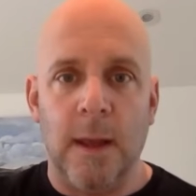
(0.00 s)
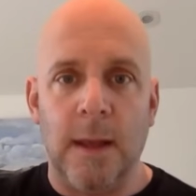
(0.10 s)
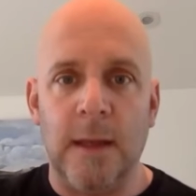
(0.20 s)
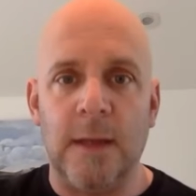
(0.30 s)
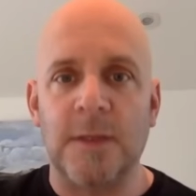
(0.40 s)

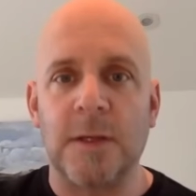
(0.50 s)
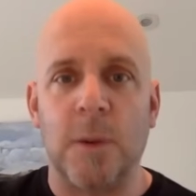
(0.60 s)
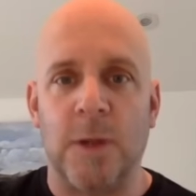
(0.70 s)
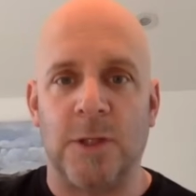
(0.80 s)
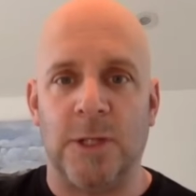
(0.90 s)
It is a
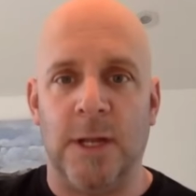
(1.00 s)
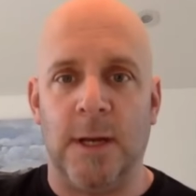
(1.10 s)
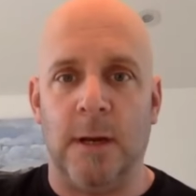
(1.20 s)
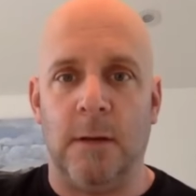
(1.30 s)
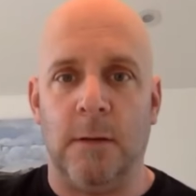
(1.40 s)

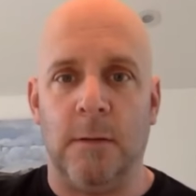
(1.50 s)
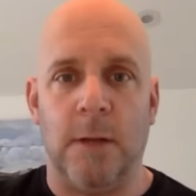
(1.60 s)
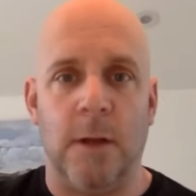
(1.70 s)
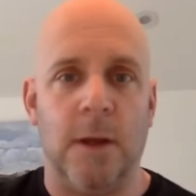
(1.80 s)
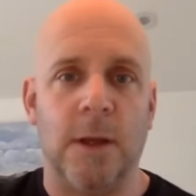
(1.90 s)
questionnaire.
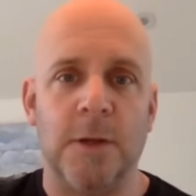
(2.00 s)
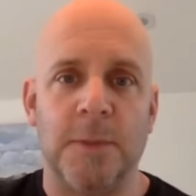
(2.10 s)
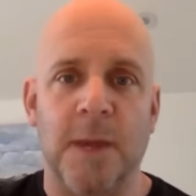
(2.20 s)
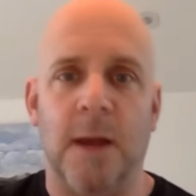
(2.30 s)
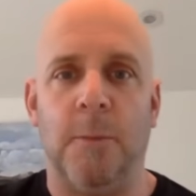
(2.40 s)
You know, it goes
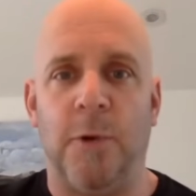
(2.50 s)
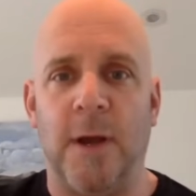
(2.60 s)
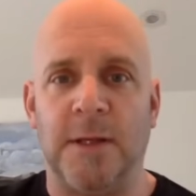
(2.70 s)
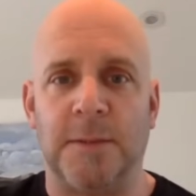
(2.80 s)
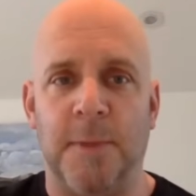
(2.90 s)
beyond
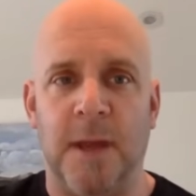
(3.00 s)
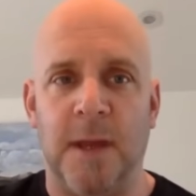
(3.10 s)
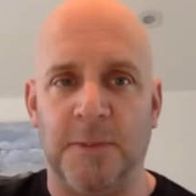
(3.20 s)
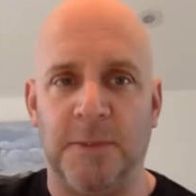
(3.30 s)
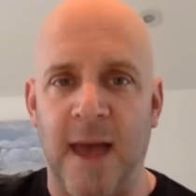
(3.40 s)
price,
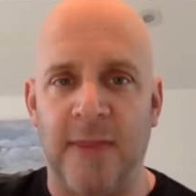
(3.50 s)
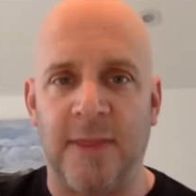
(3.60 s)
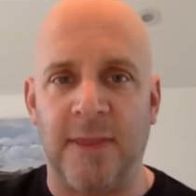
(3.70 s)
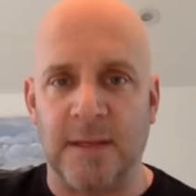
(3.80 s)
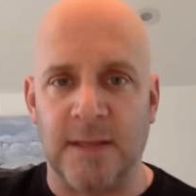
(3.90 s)
beds, bath,
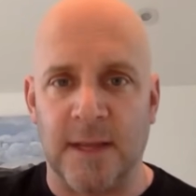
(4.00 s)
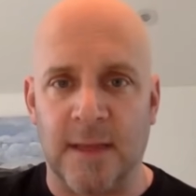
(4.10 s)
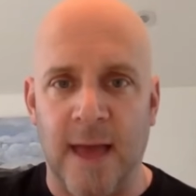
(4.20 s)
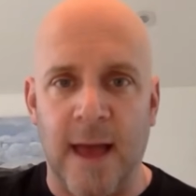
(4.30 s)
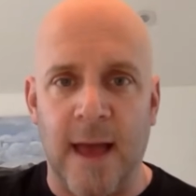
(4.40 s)
things like
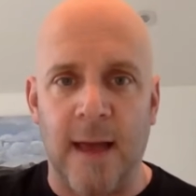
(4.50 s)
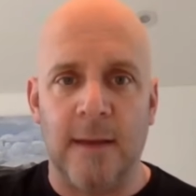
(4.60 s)
that.